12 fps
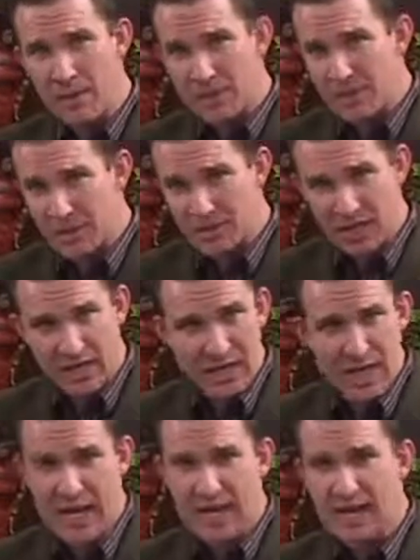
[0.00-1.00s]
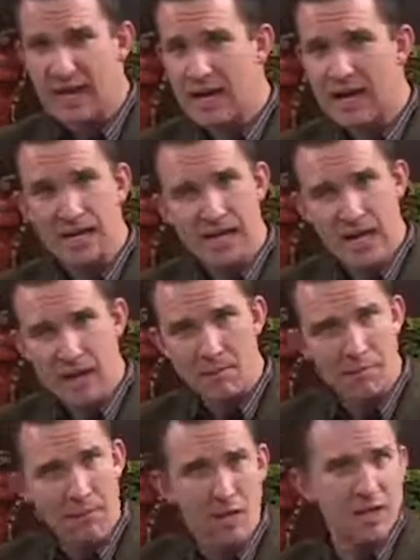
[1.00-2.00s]
there's a guideline, and I
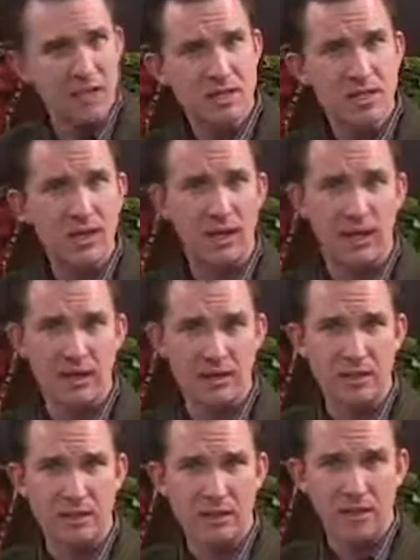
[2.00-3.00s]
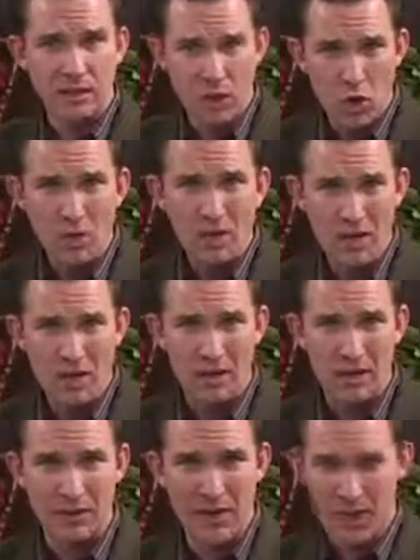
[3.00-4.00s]
must not go
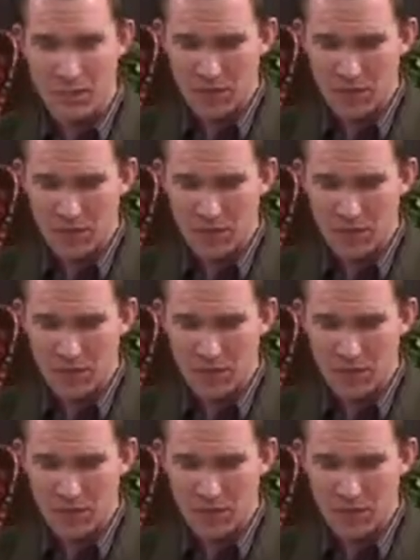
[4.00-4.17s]
beyond that.